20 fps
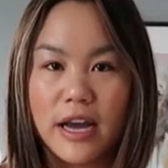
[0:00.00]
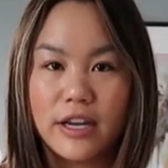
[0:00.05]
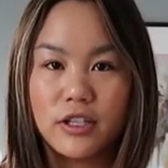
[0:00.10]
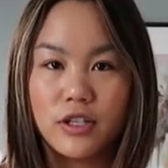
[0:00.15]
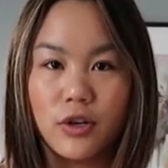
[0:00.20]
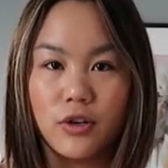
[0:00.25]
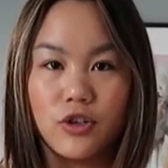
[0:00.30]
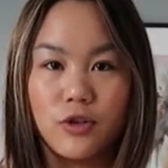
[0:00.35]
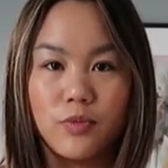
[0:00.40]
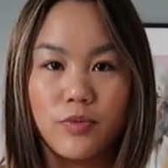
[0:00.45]
I
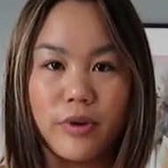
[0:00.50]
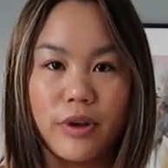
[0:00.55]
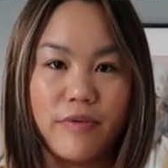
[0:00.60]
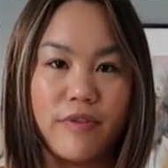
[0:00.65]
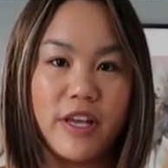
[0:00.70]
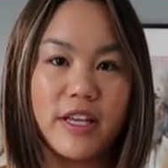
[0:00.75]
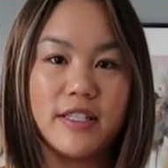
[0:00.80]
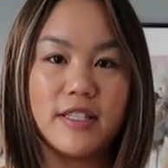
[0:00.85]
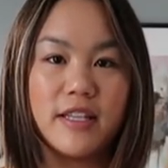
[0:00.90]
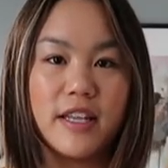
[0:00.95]
showed you
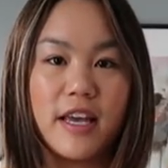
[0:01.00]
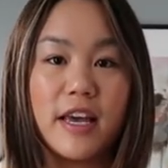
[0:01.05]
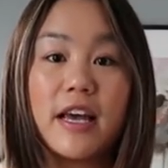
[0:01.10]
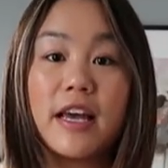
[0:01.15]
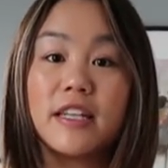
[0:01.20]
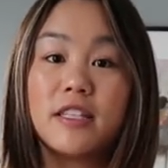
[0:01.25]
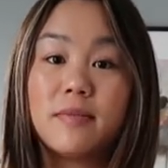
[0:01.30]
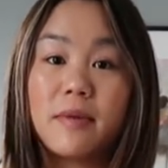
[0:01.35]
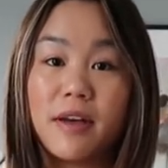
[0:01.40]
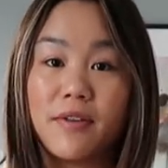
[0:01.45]
previously.
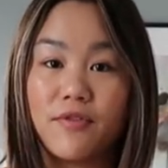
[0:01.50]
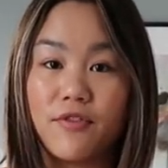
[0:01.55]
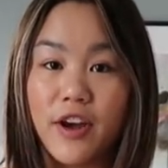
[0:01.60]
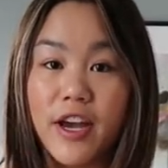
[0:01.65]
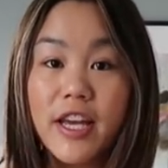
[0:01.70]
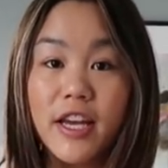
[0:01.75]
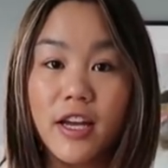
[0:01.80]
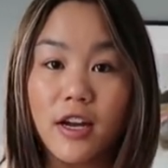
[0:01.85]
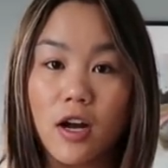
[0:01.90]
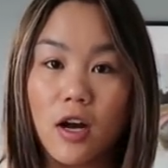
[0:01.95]
It's by
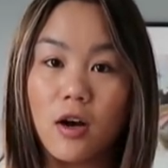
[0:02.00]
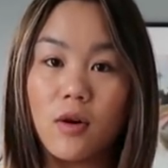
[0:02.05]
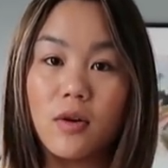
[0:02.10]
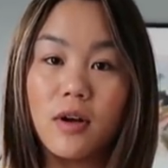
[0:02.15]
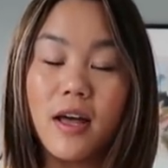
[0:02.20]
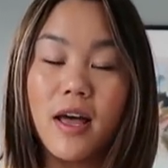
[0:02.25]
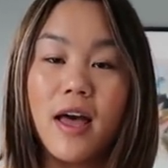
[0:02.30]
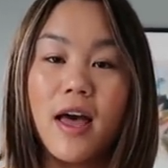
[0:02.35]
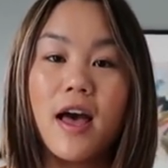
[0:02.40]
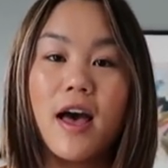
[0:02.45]
Frank and Oak,